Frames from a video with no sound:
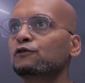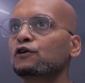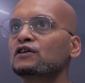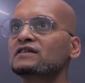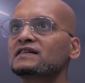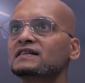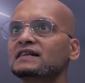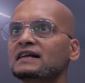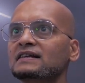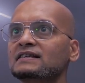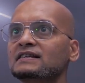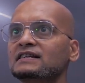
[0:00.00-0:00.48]
for
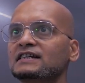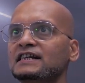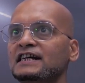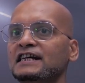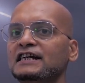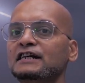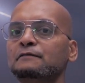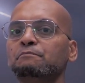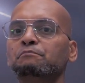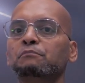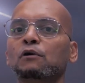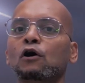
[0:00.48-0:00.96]

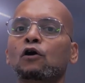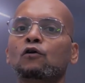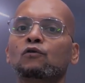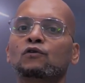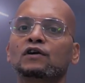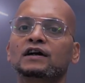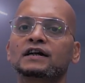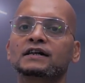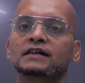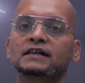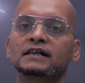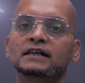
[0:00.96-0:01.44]
sustained
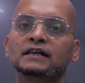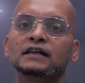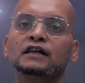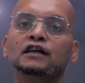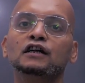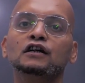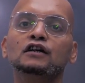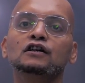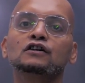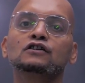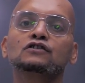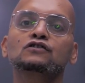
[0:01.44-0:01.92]
poverty.
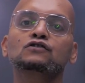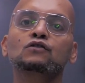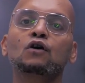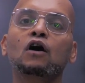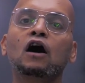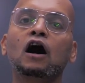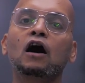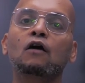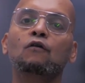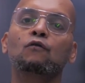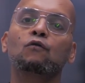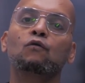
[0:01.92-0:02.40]
So
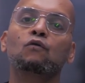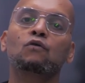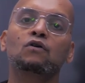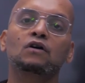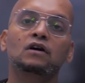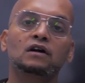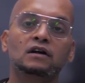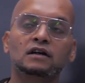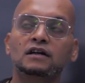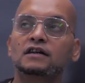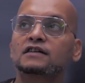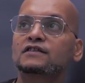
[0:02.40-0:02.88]
how?
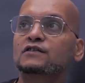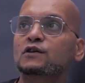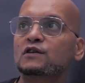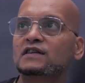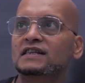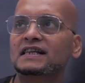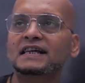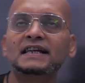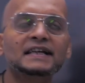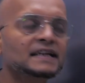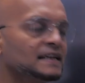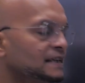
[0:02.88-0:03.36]
So
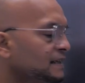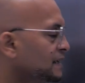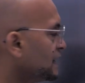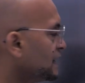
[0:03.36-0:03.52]
see,